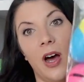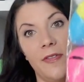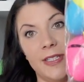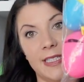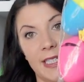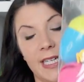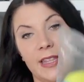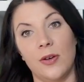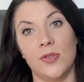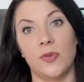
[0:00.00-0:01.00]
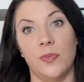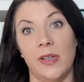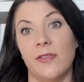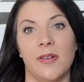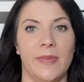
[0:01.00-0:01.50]
obviously those will
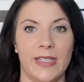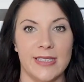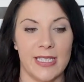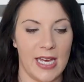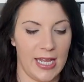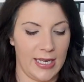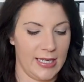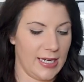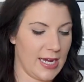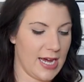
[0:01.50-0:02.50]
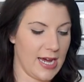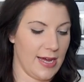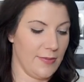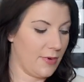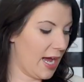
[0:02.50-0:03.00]
be for my son
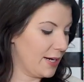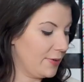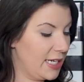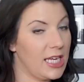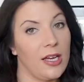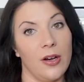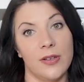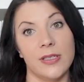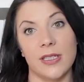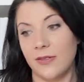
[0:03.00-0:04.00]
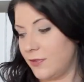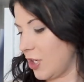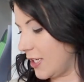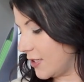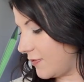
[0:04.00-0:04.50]
when he goes and
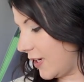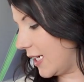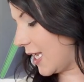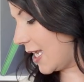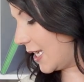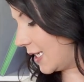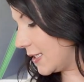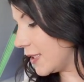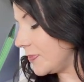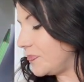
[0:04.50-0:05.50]
tries to find eggs.